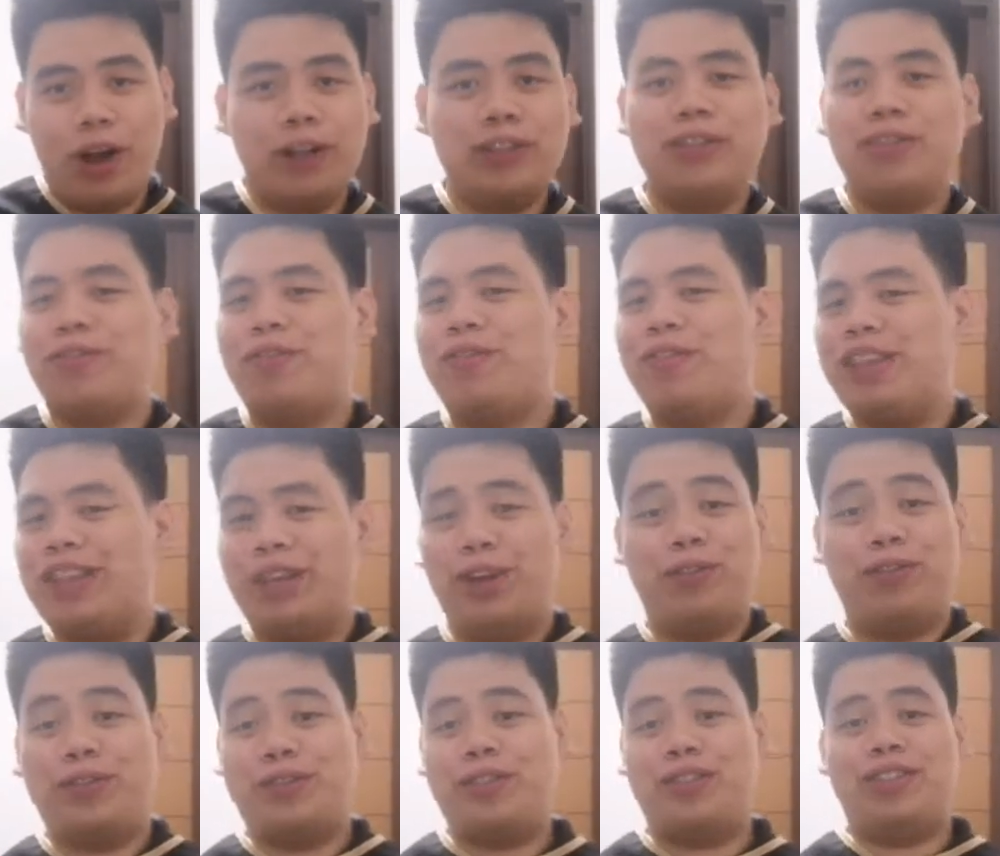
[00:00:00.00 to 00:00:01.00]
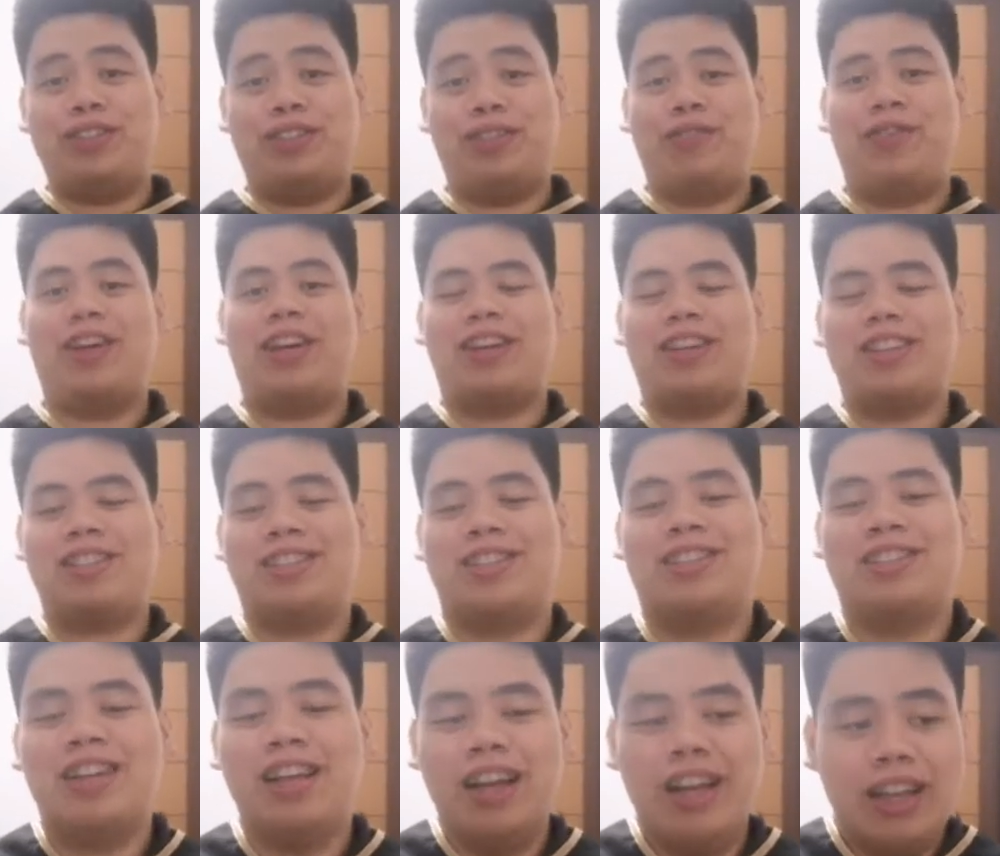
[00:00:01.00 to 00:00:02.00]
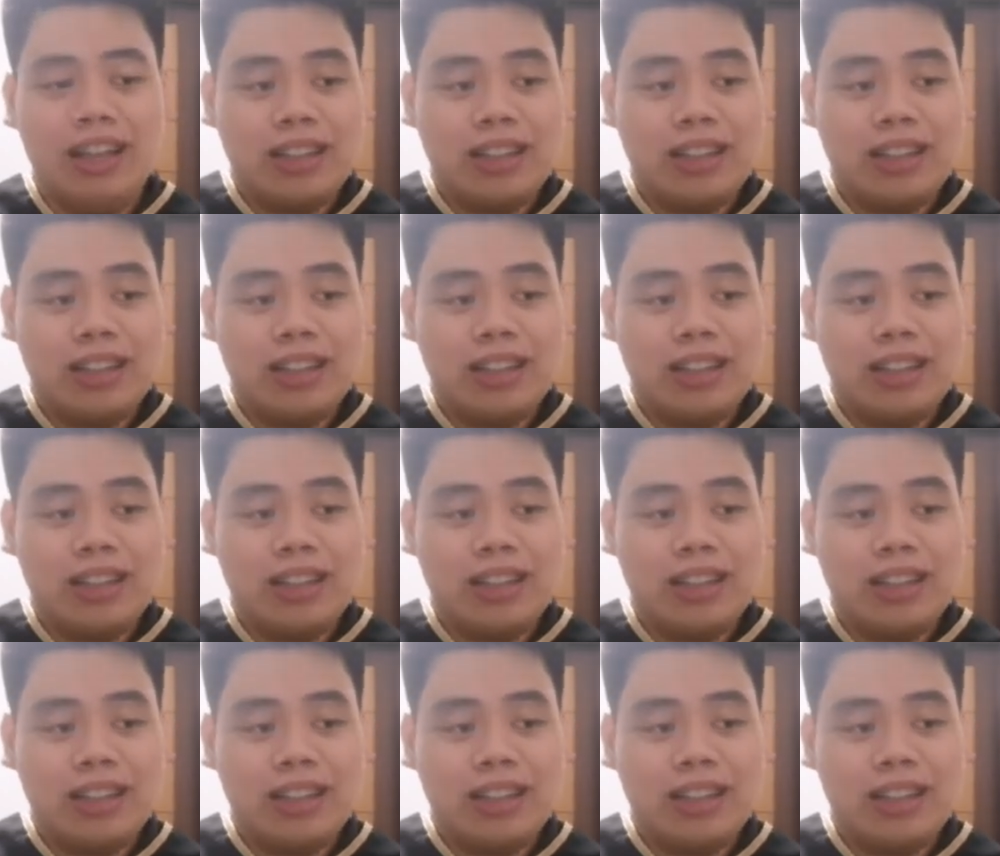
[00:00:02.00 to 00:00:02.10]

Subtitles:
all of the Overtrigger's effects.